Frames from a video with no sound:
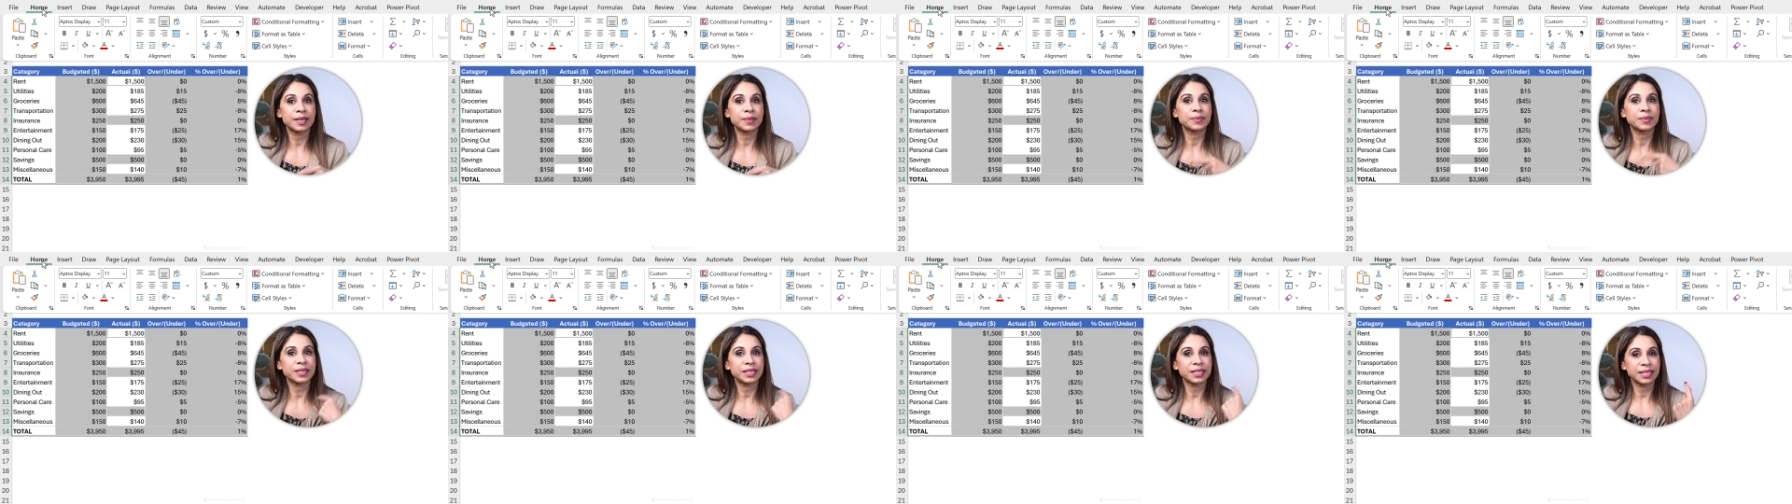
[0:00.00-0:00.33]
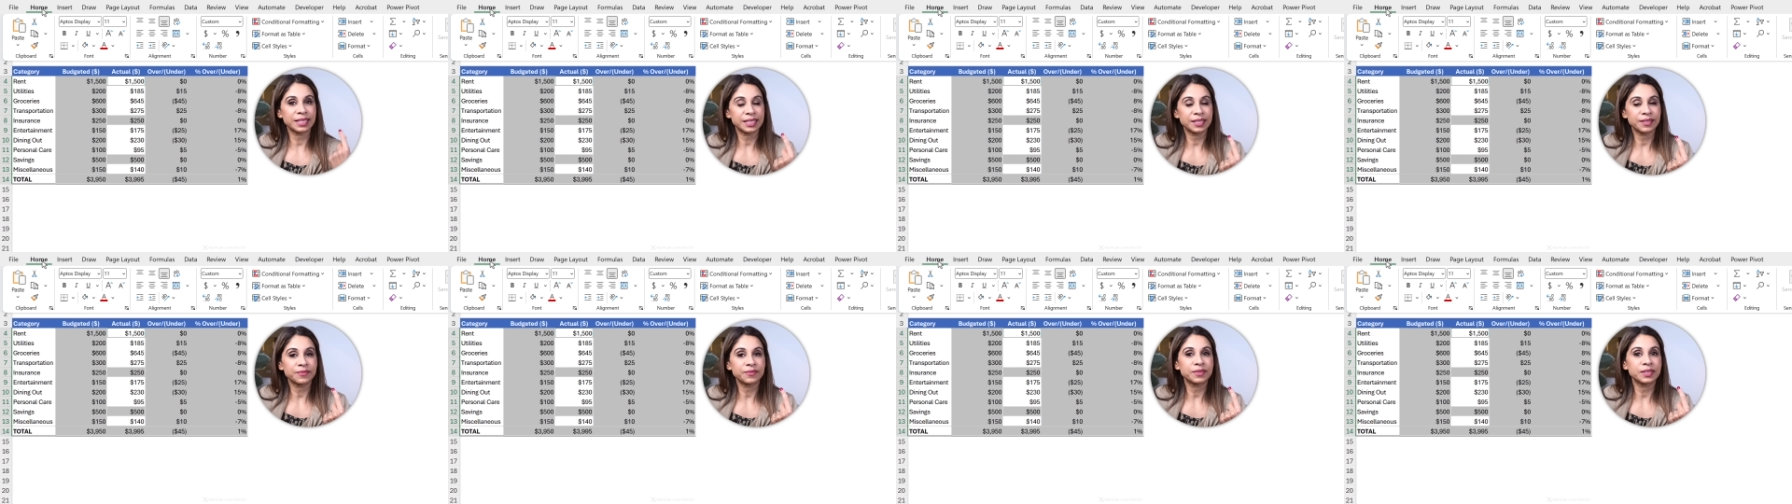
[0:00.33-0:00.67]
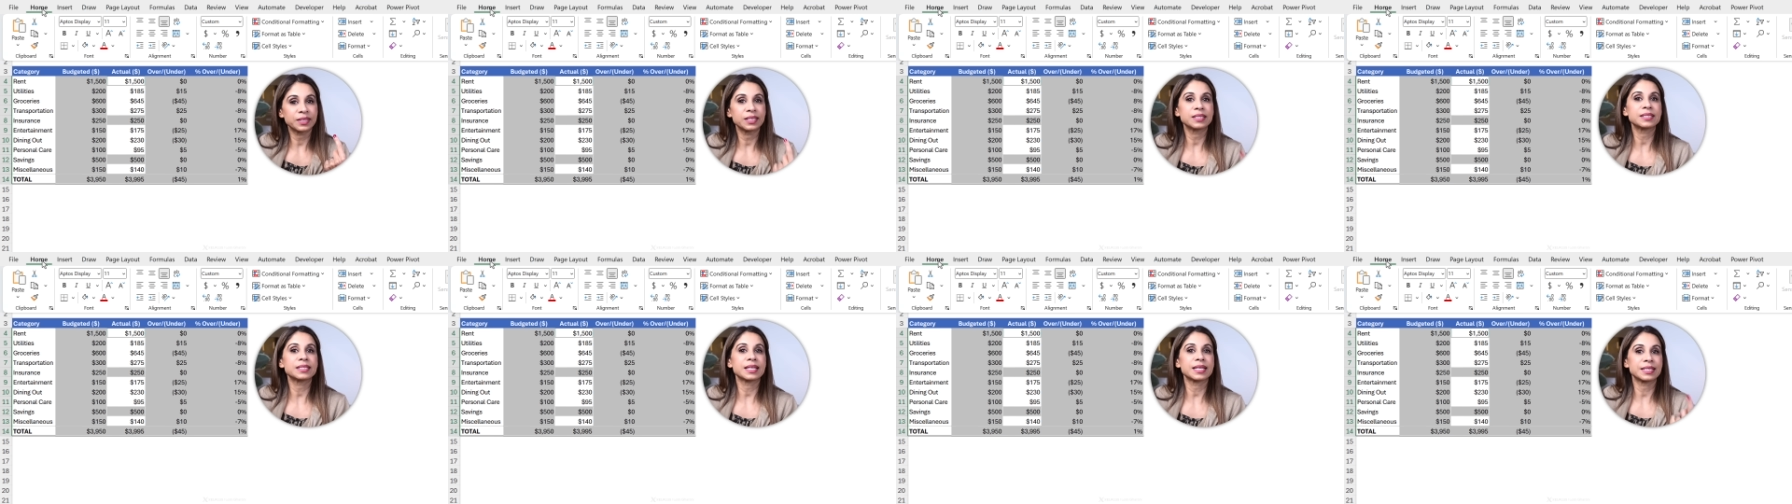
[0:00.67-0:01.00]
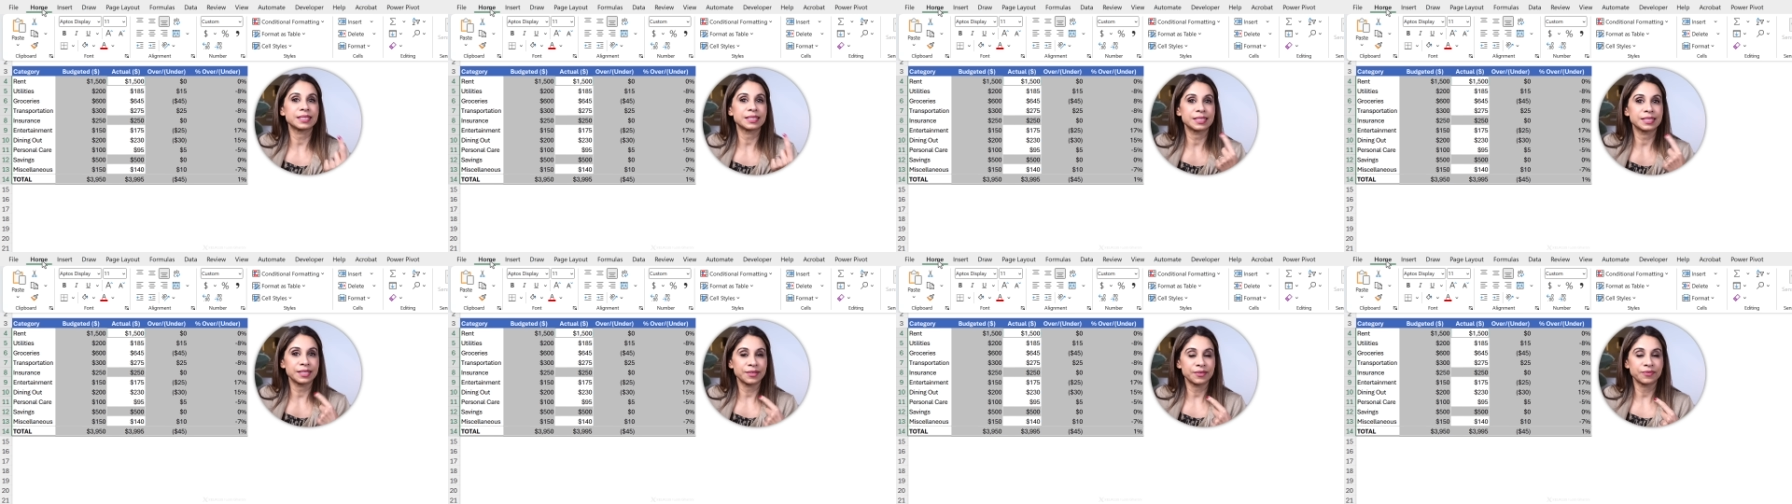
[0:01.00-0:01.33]
I'm going to give these a
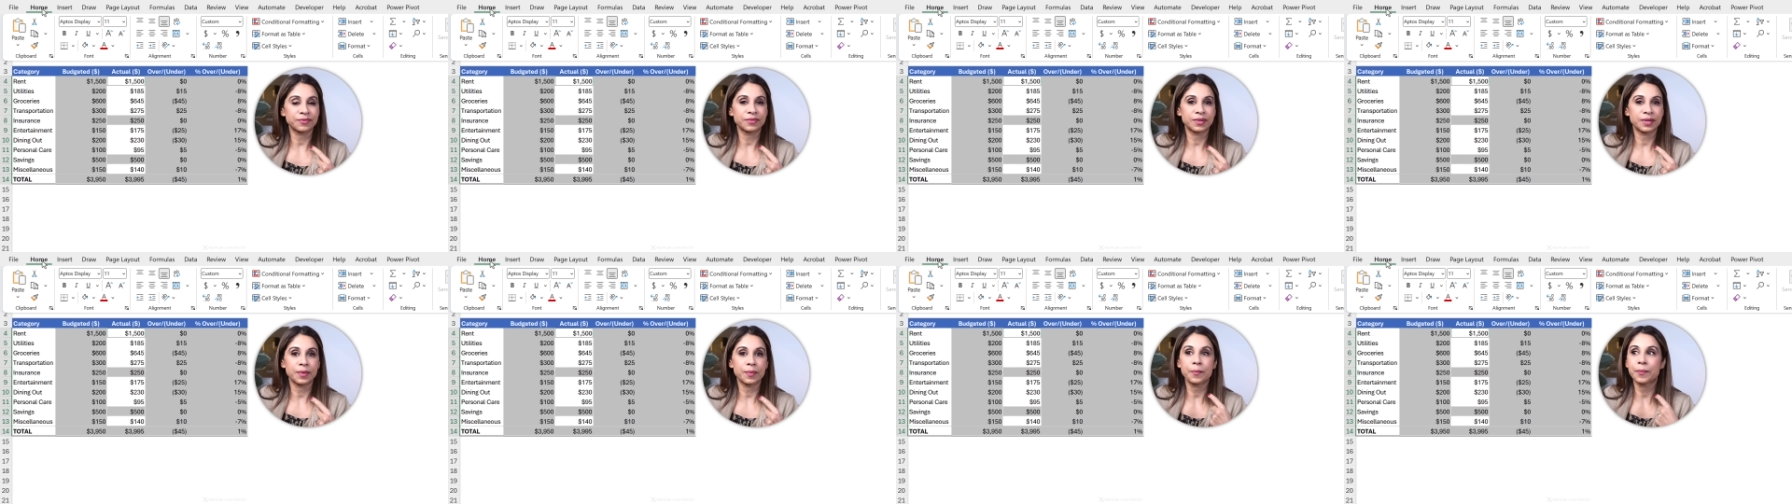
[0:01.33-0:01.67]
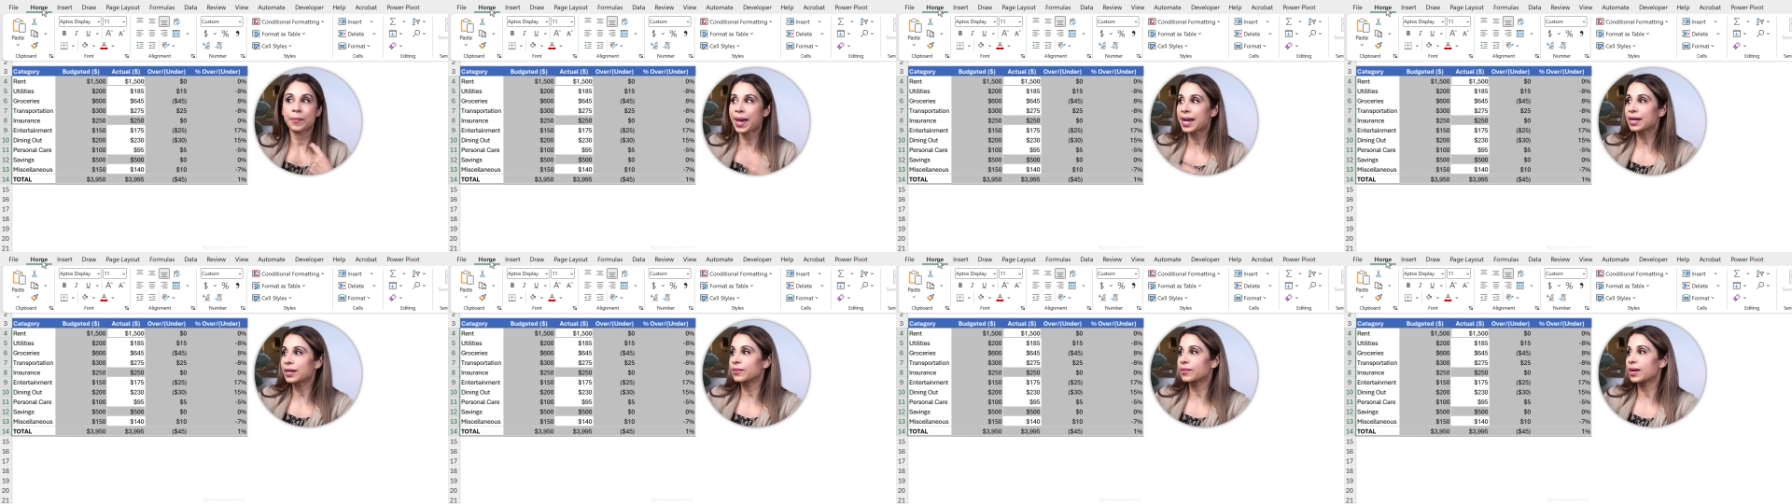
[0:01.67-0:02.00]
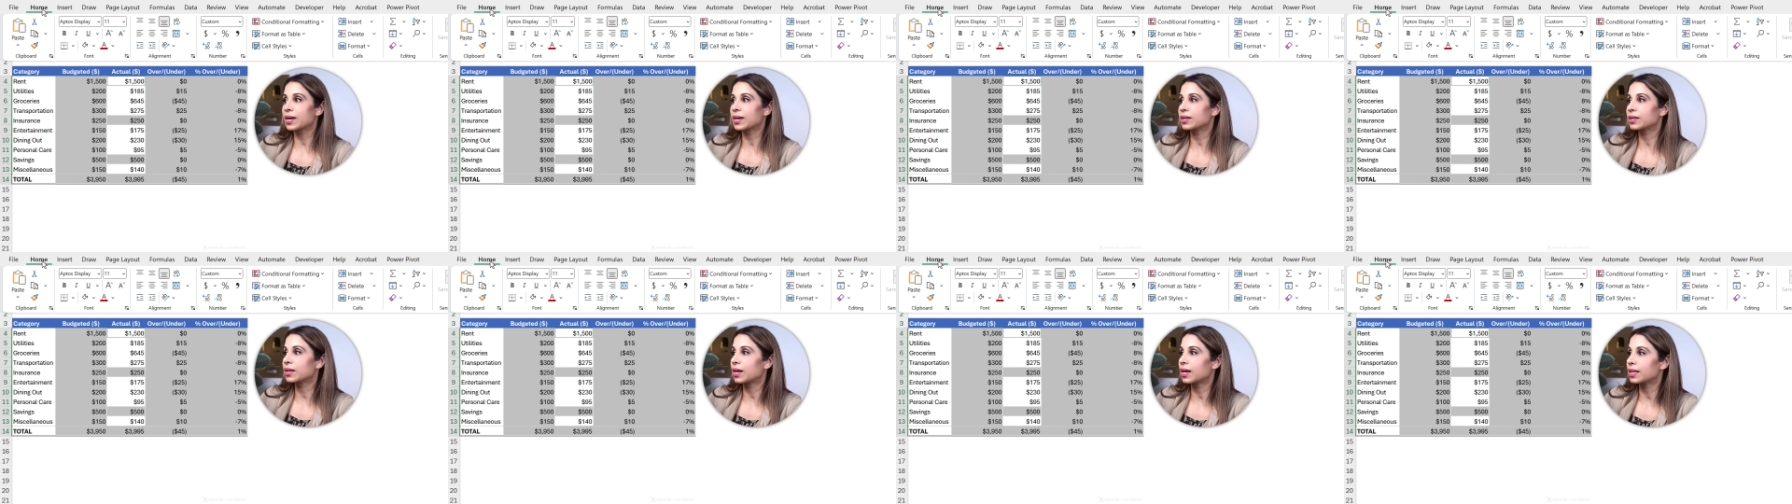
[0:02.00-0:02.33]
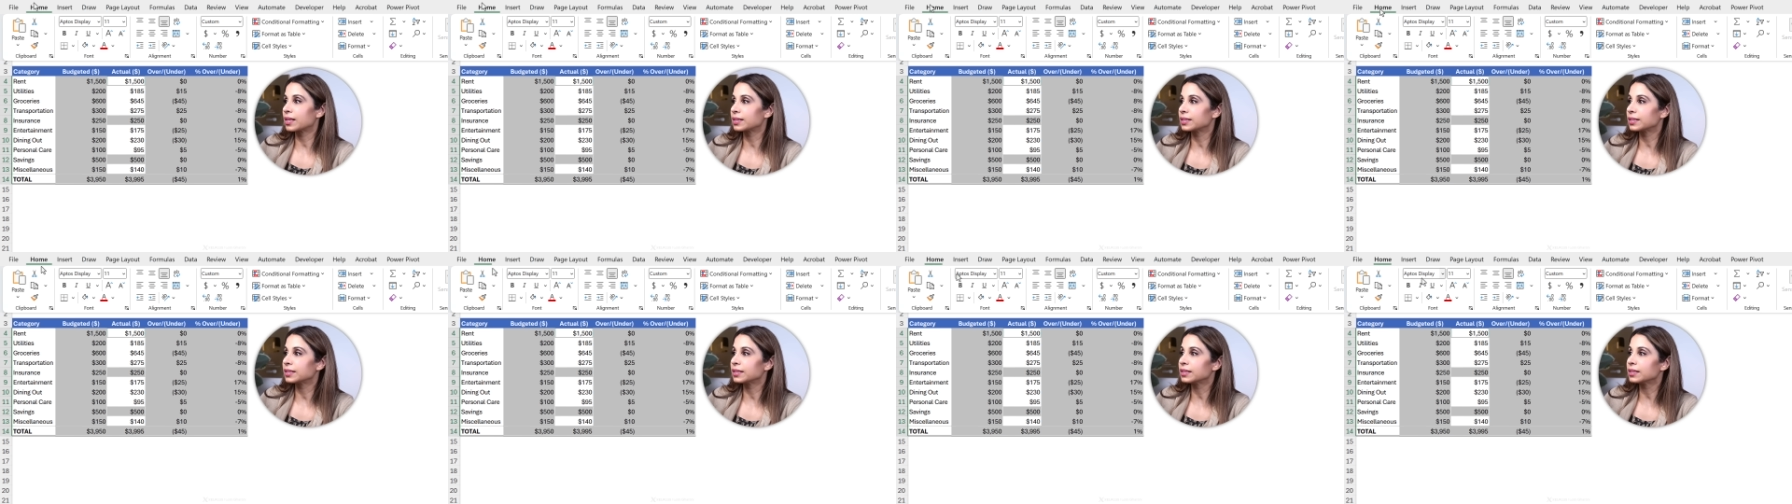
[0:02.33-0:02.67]
different background
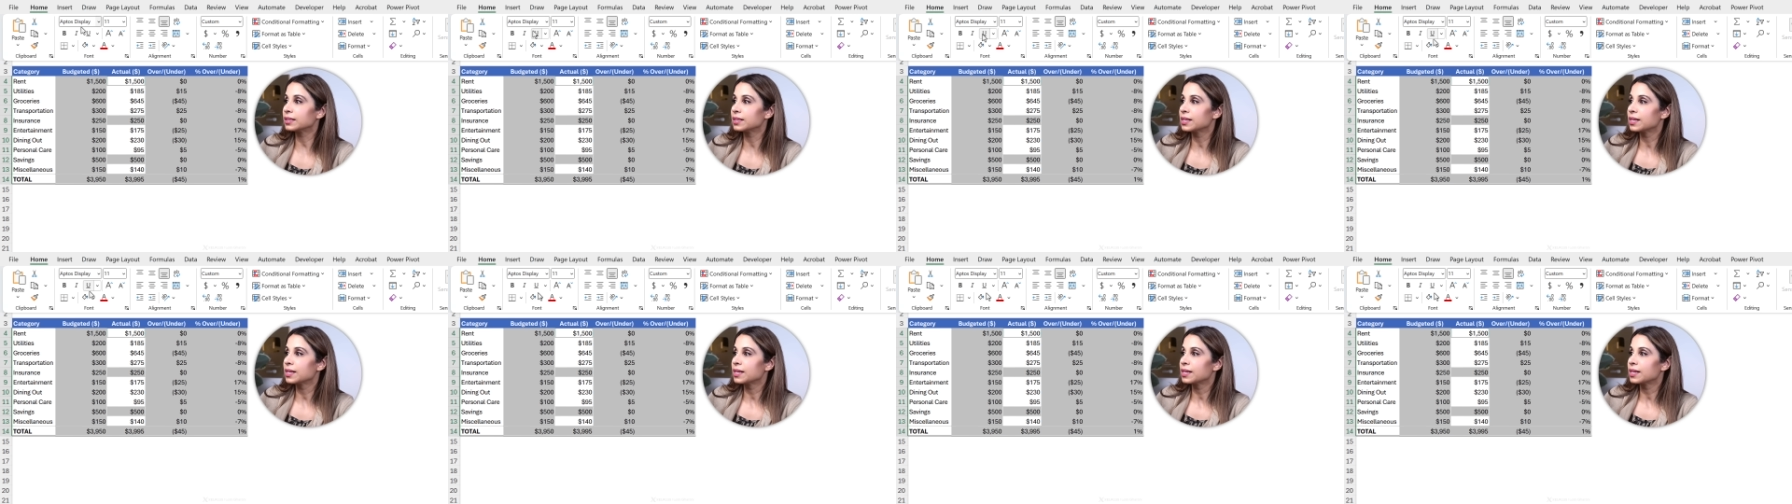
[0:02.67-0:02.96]
color.